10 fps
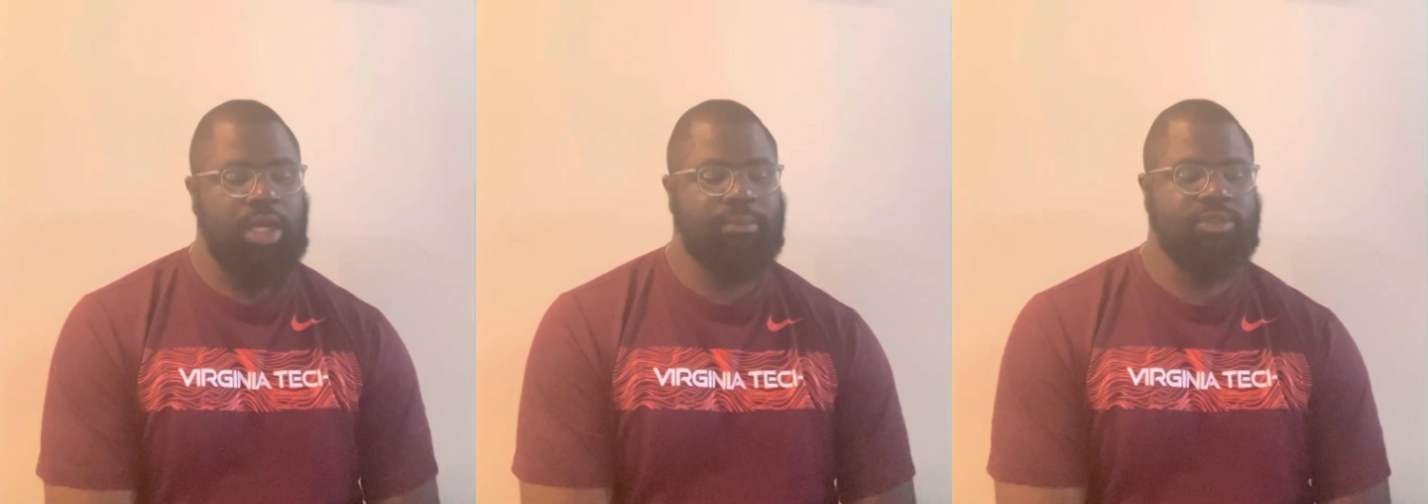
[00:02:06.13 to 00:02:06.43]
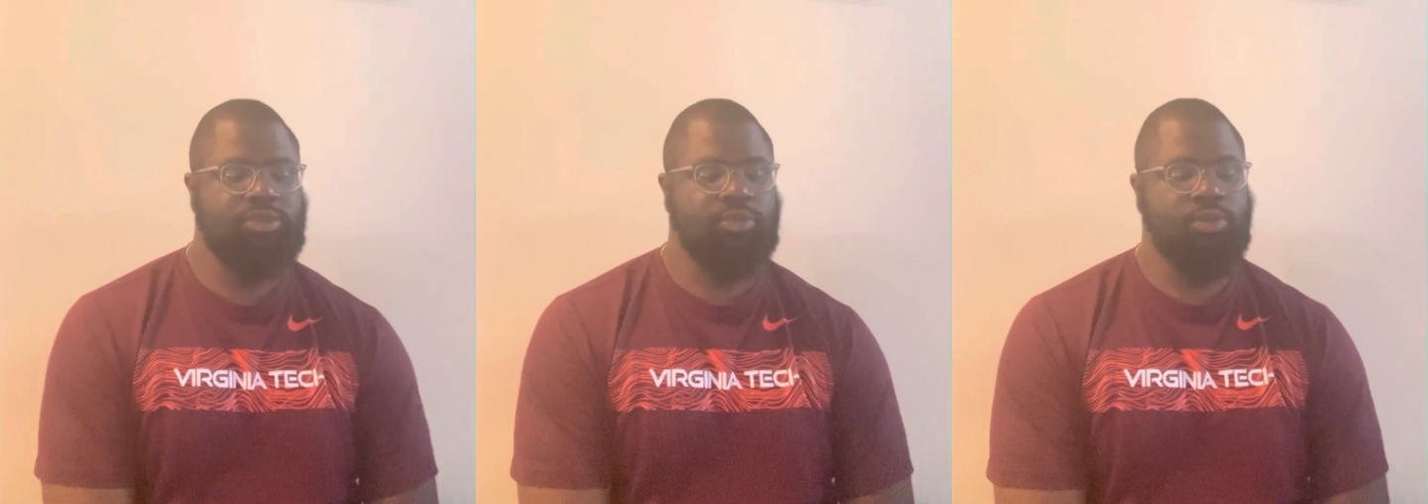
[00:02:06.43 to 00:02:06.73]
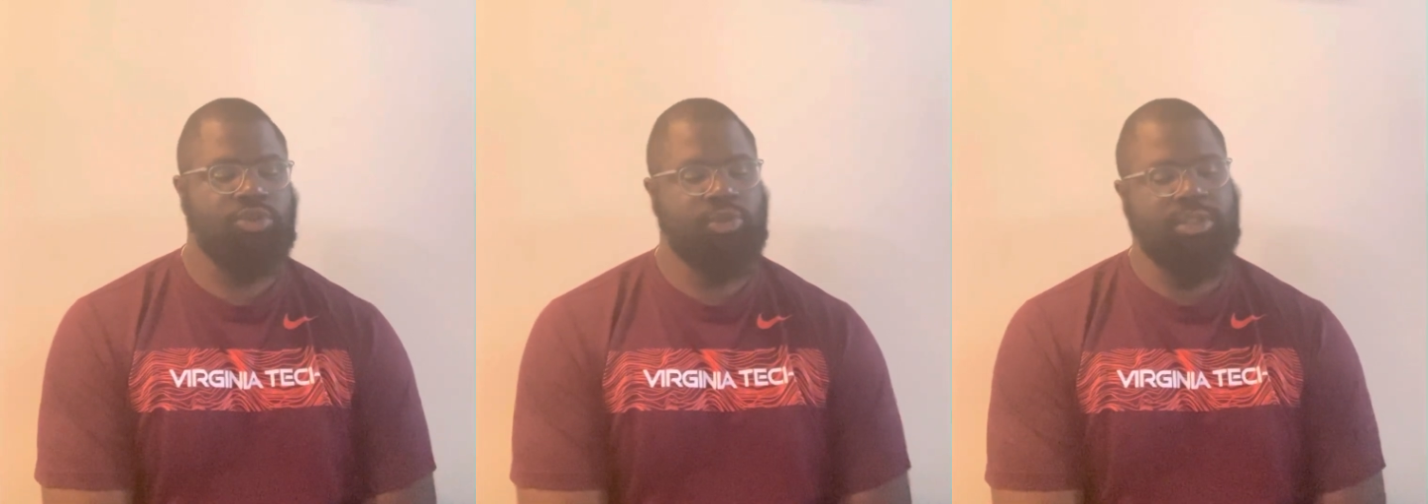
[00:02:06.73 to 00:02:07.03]
The school
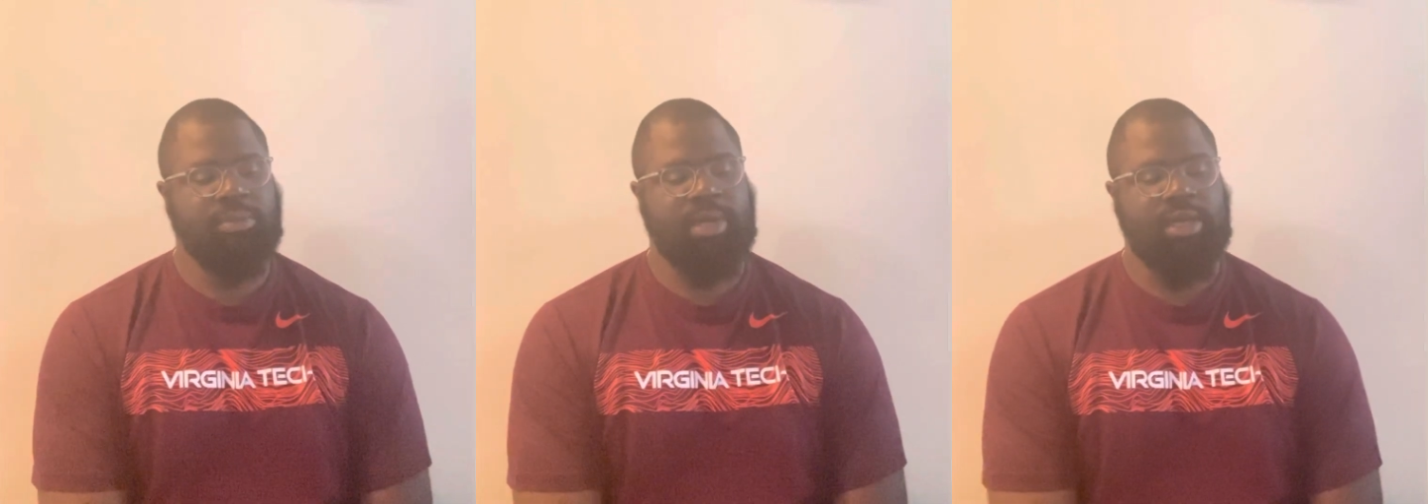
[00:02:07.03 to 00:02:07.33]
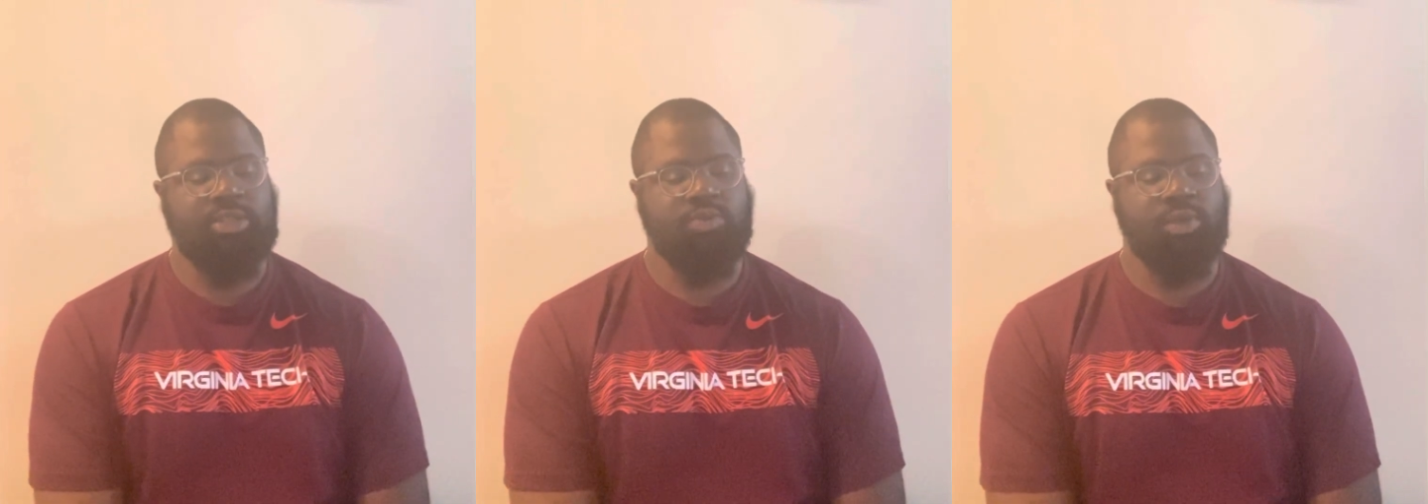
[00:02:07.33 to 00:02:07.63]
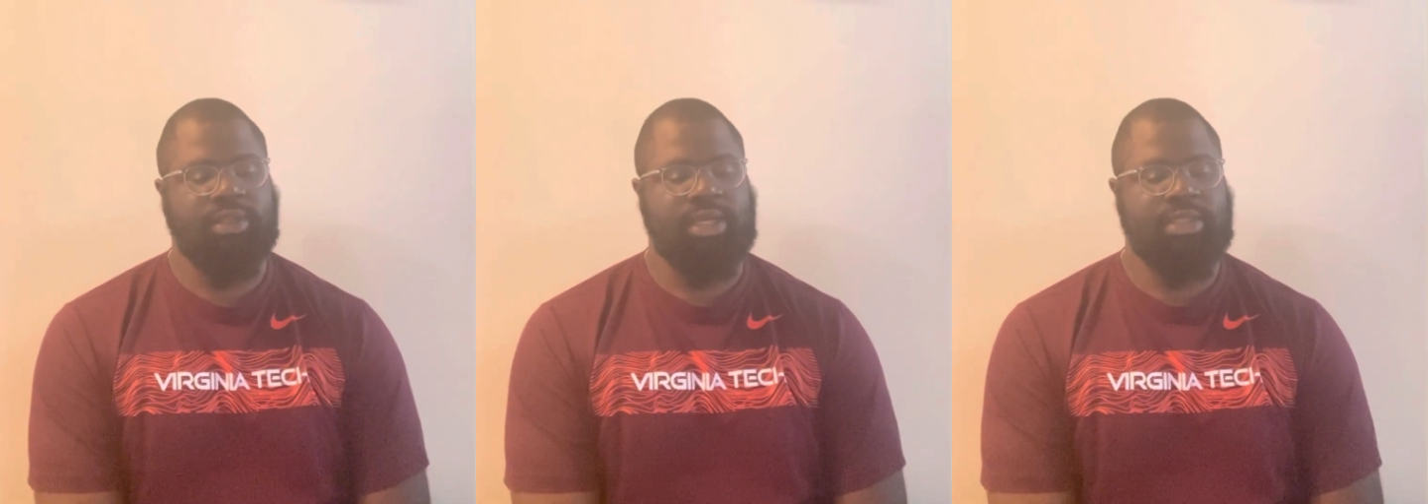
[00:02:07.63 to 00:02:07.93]
choice debate is
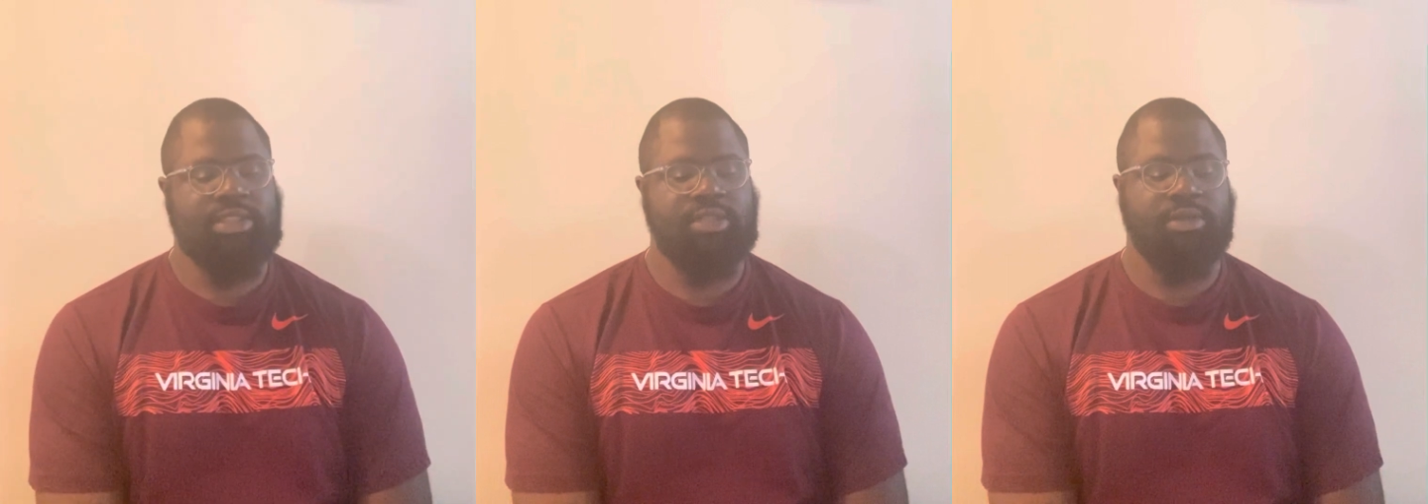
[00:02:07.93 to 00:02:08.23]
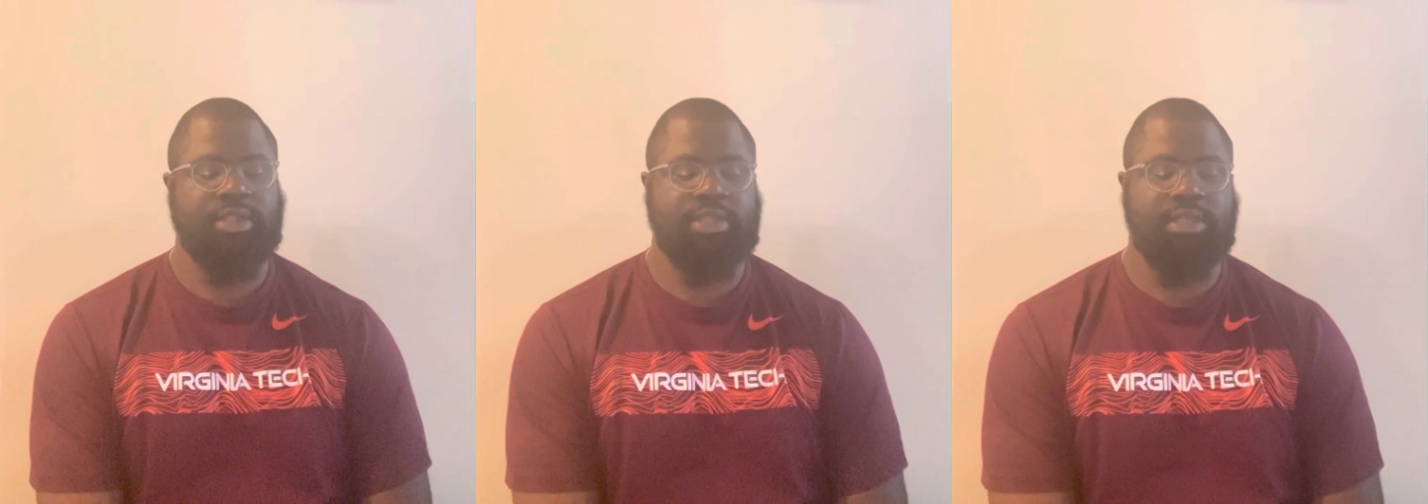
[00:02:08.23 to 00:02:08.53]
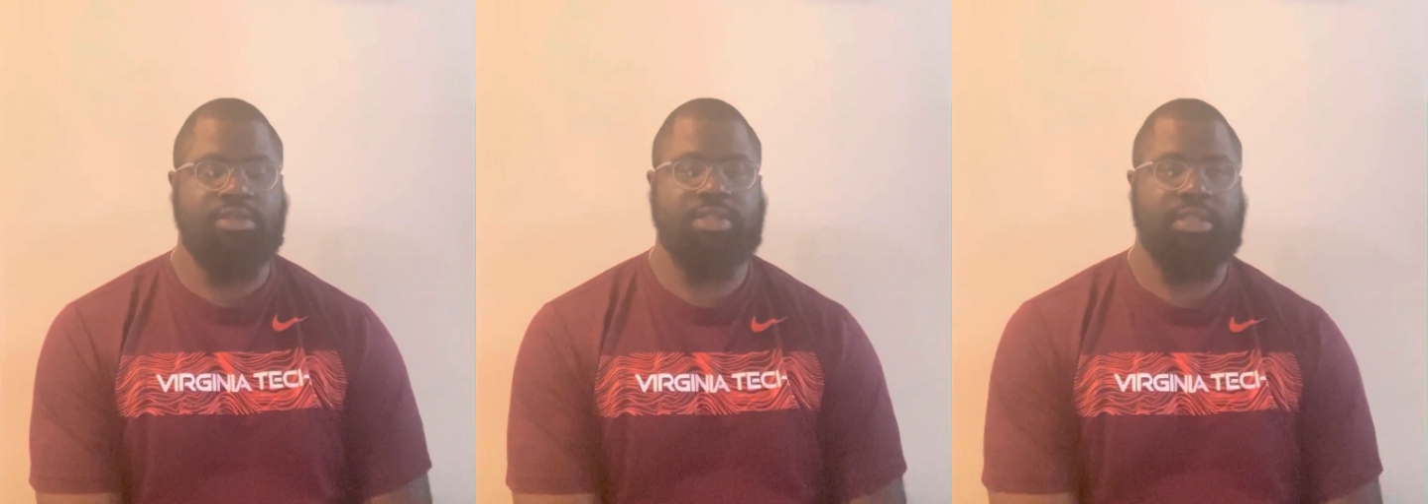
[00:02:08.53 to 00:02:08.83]
one that still
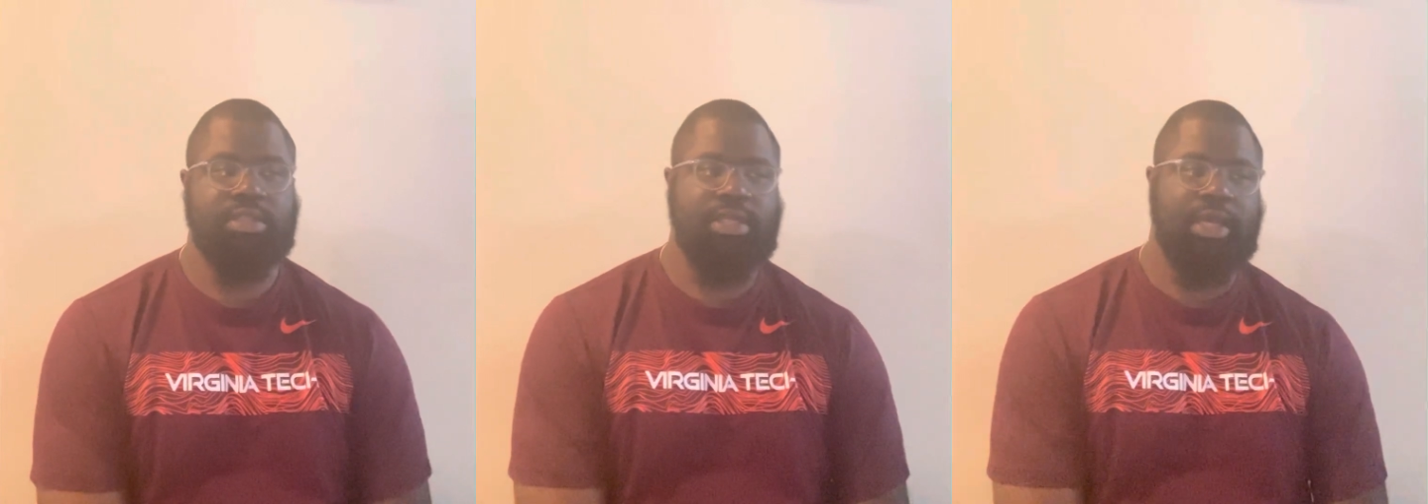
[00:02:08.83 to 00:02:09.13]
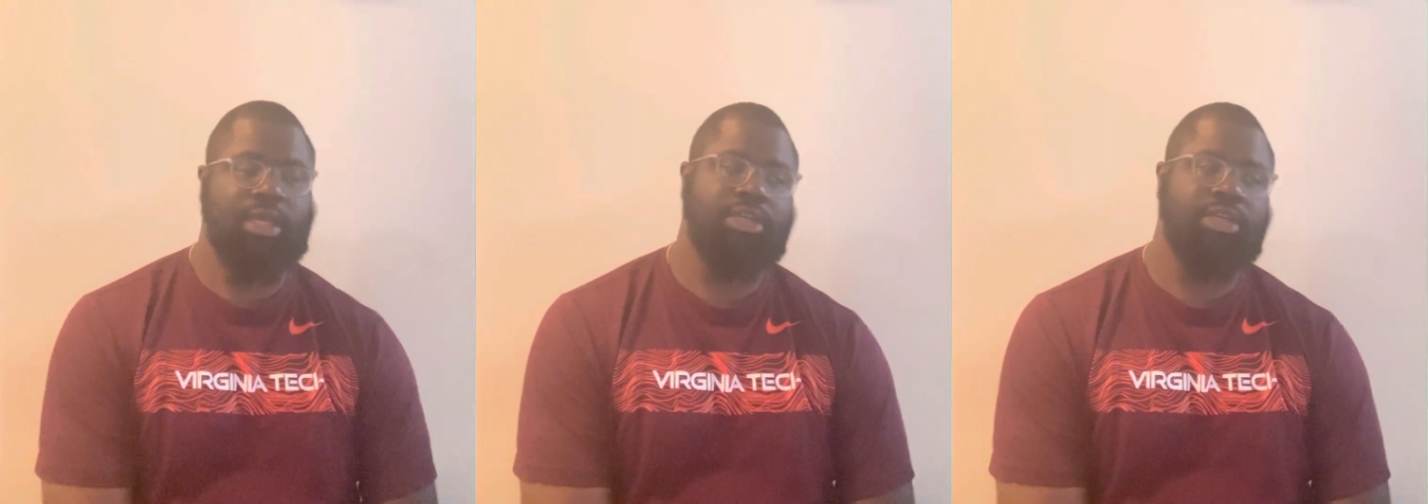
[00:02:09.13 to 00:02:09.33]
continues to this day,